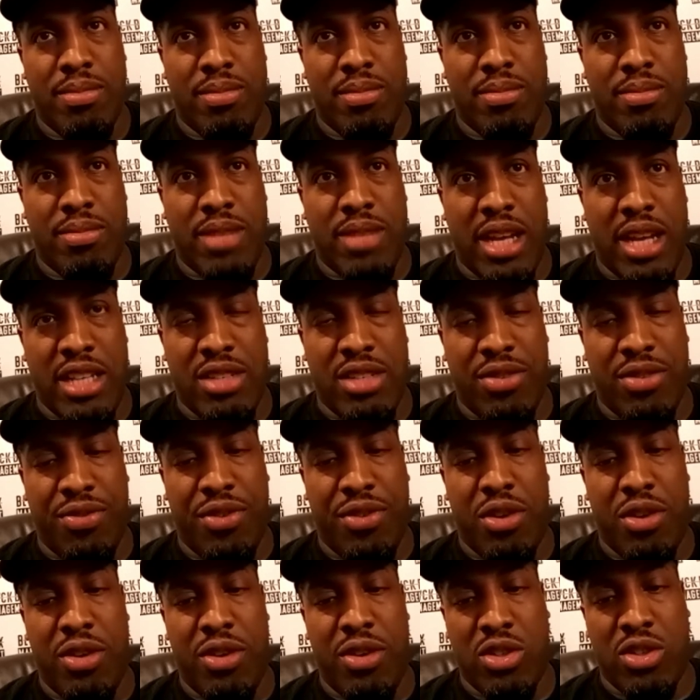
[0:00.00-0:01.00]
Tyson
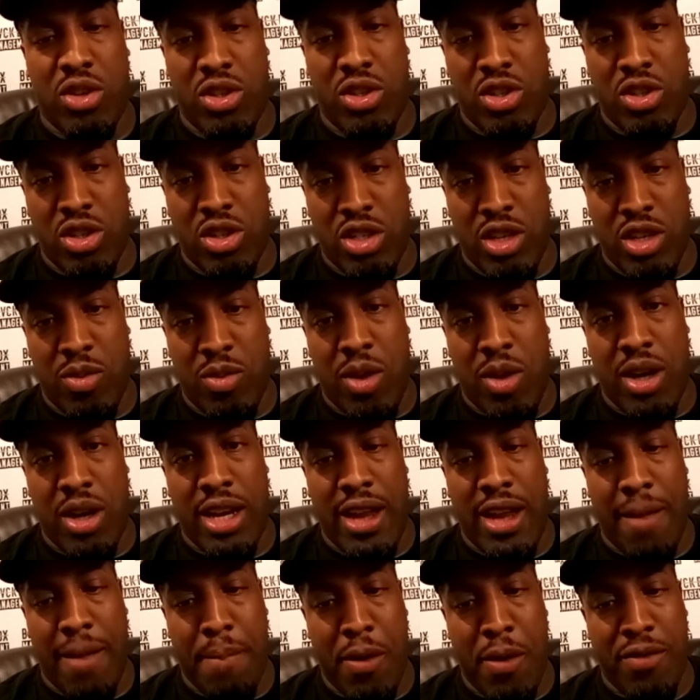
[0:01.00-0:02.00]
Fury's got Deontay Wilder.
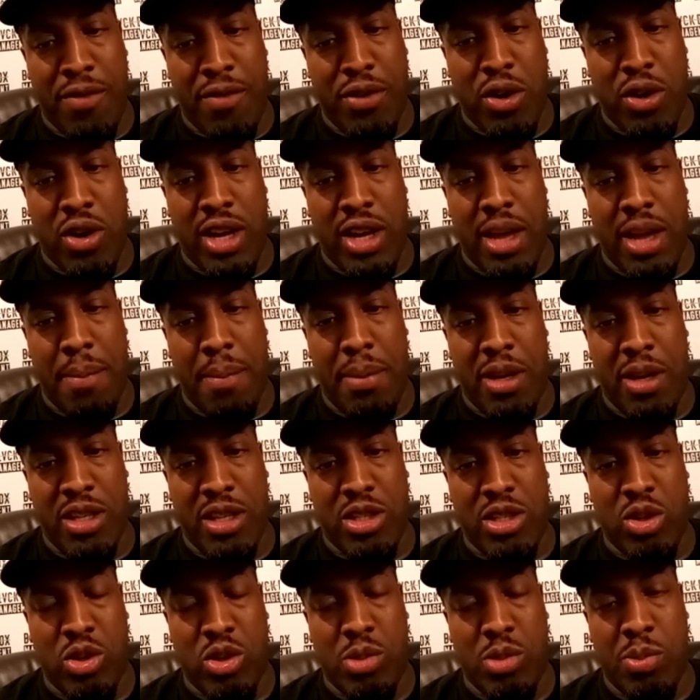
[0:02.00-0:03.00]
They both got to get
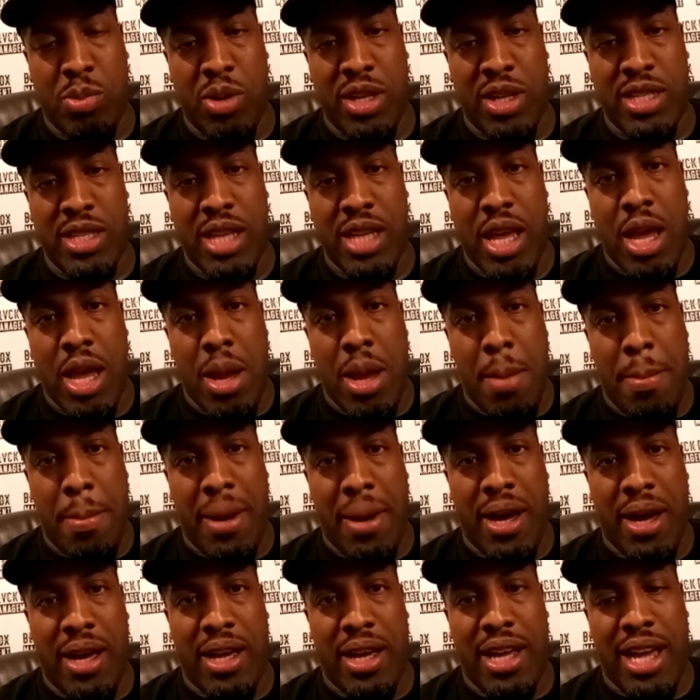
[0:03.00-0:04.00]
past those boys.
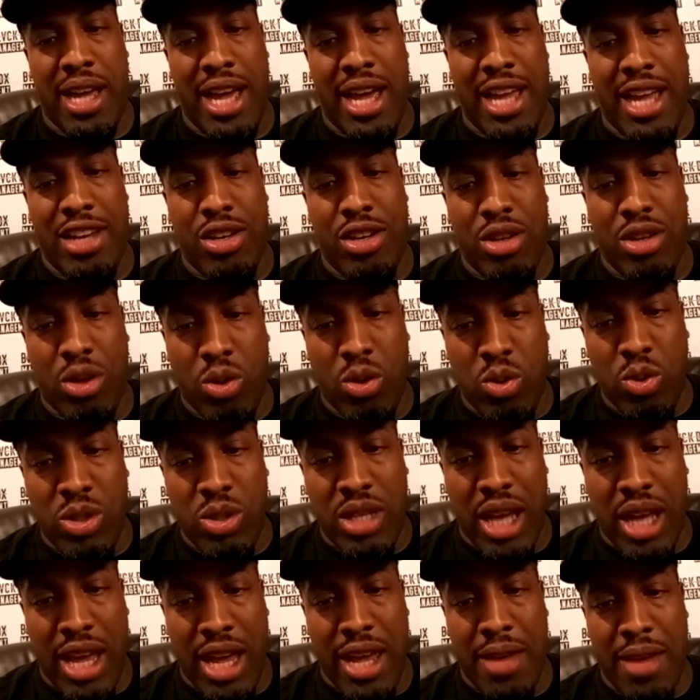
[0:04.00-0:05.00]
But at no
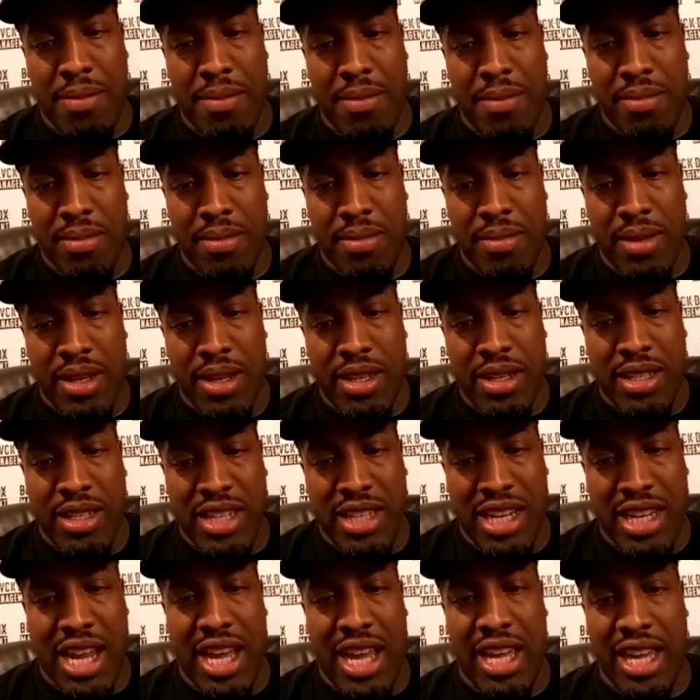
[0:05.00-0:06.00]
time
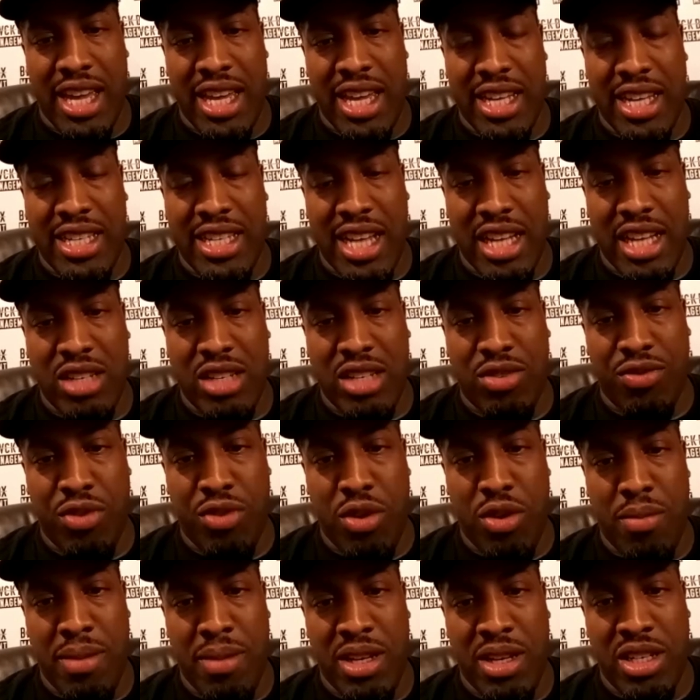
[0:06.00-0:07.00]
did I hear Tyson
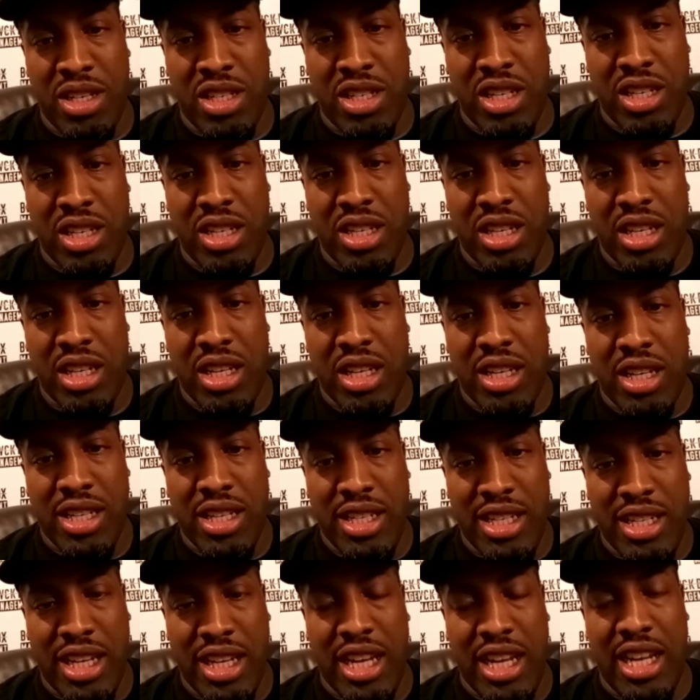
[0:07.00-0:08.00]
Fury mention
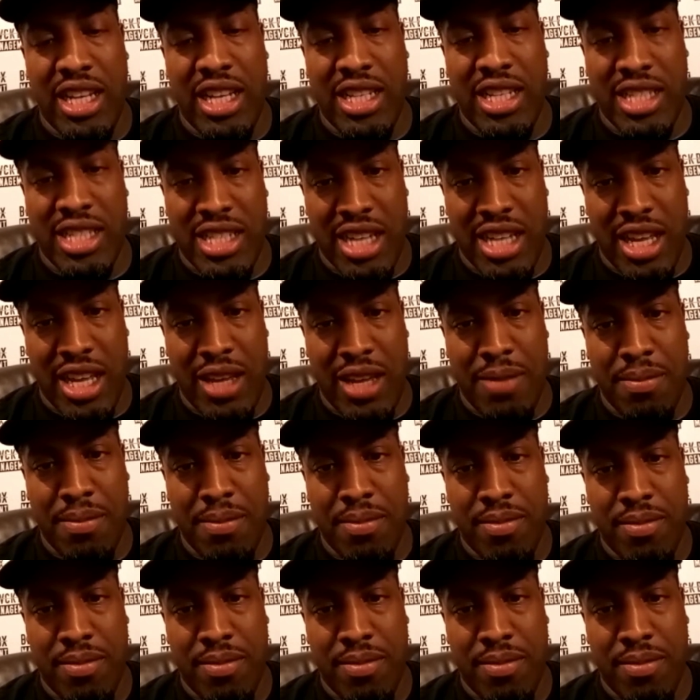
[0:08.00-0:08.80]
Dillian's name